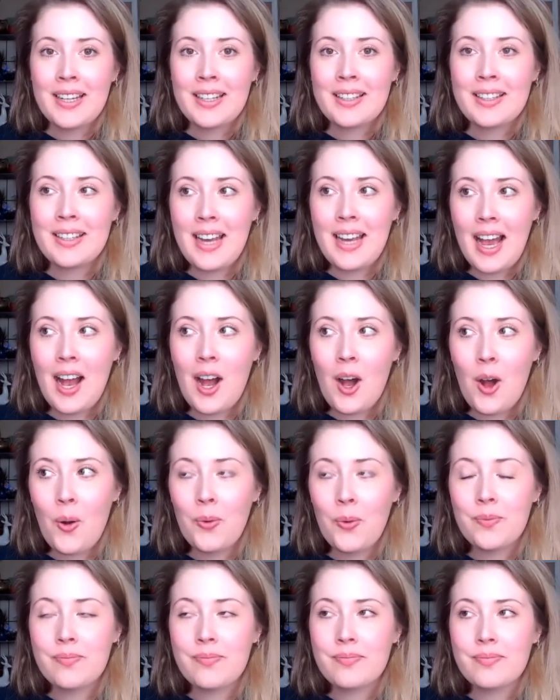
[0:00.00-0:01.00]

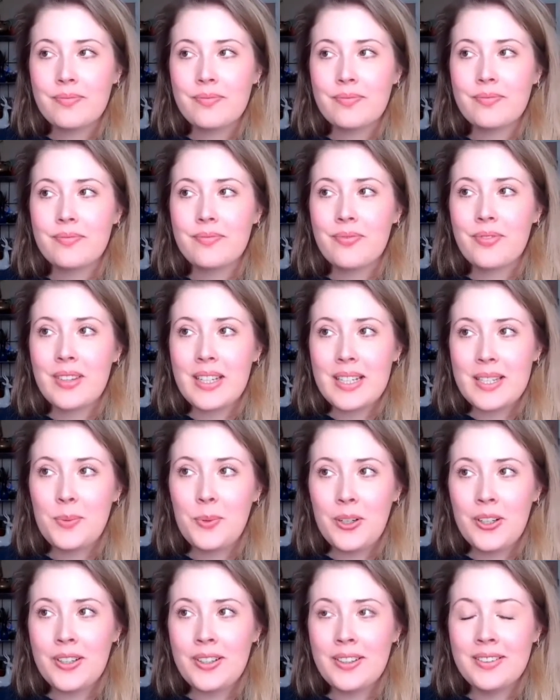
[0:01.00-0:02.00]
Now, this
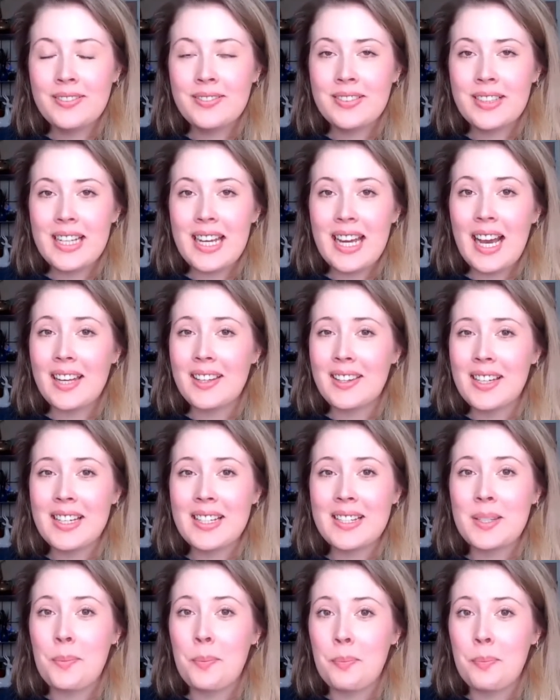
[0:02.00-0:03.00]
one, I think
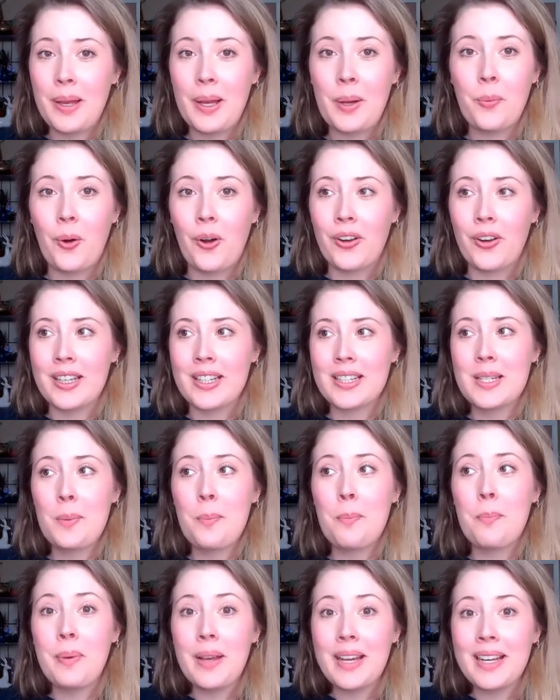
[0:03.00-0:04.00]
it's a big one. It's
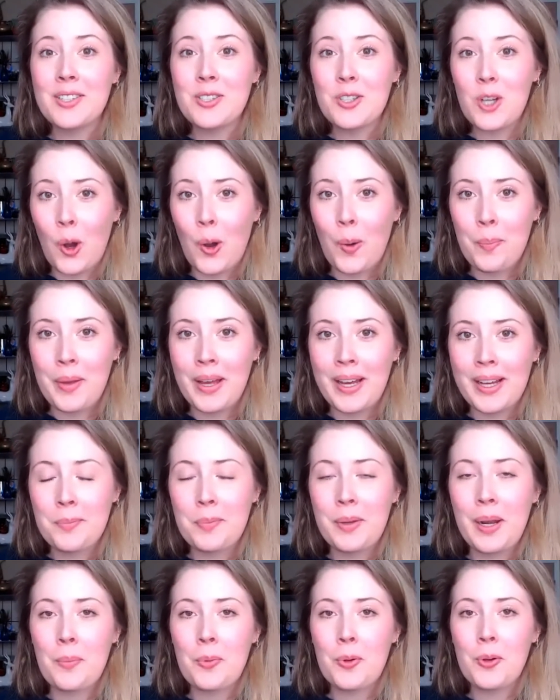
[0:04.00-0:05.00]
a big topic,
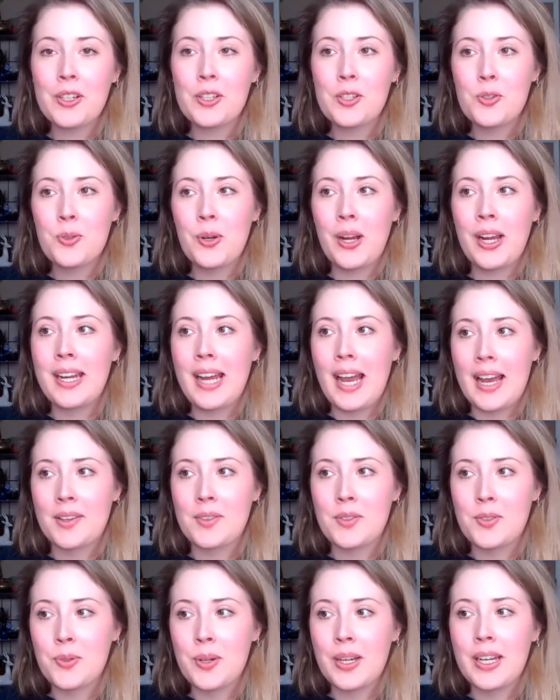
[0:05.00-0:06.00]
but I'm going to try and
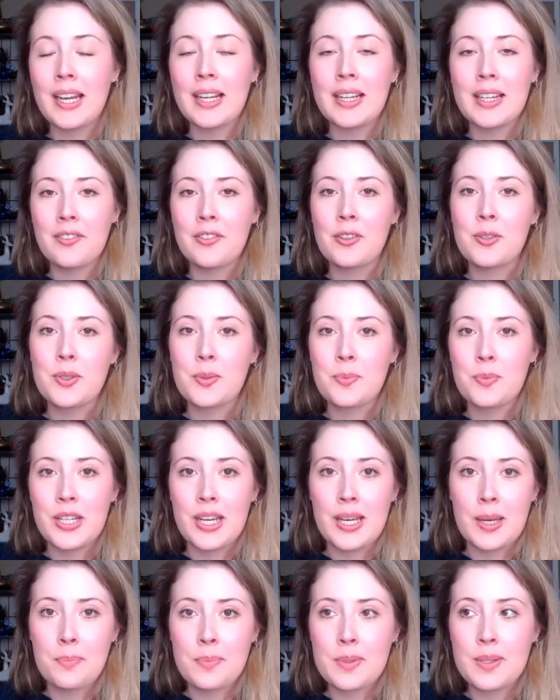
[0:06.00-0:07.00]
answer it and give you some
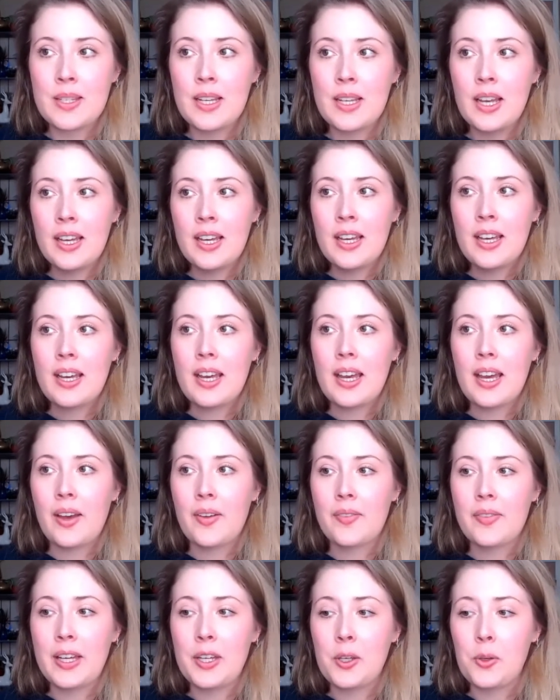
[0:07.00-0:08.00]
tips
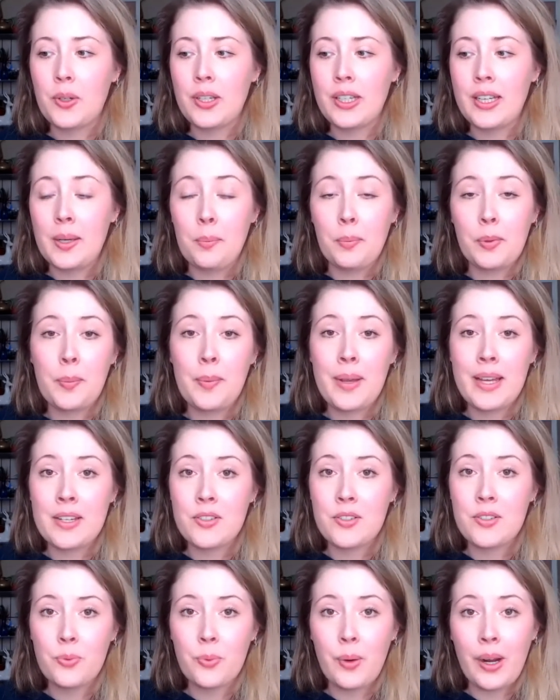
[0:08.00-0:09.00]
that you can
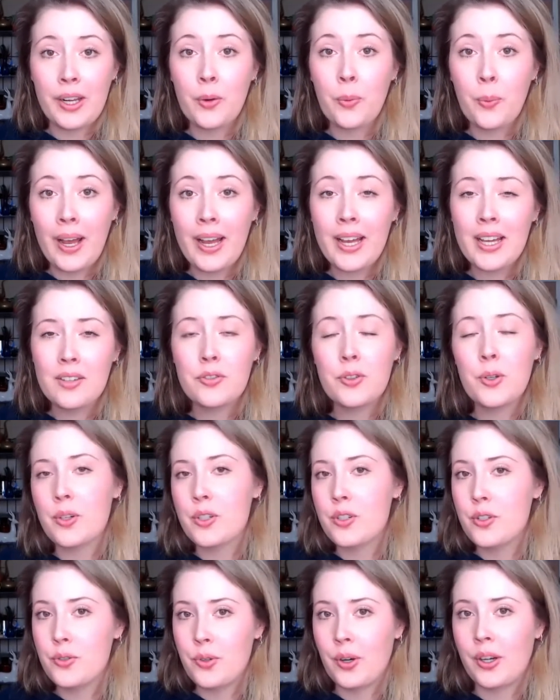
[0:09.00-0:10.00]
implement right away if you're
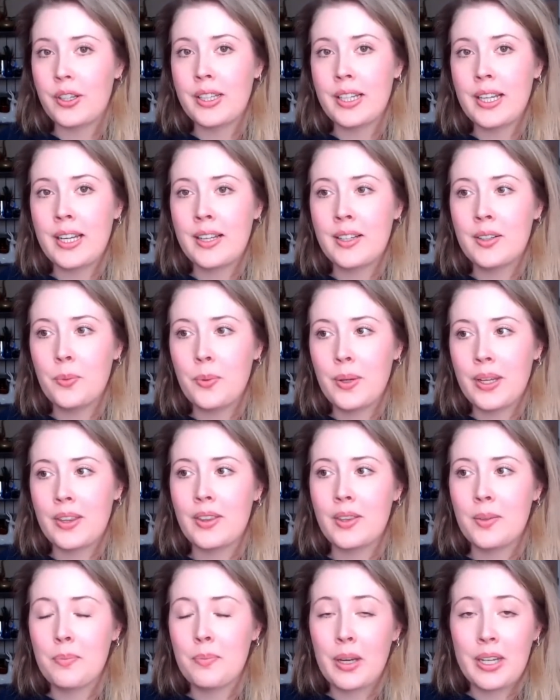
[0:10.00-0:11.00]
struggling with
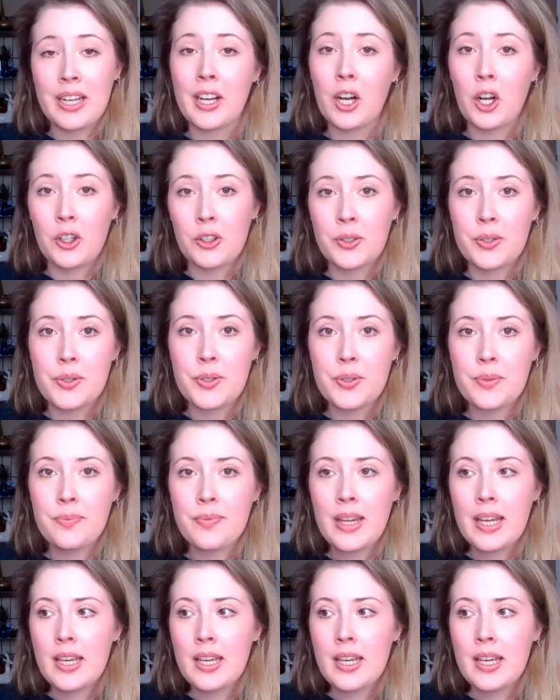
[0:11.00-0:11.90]
muddy colors.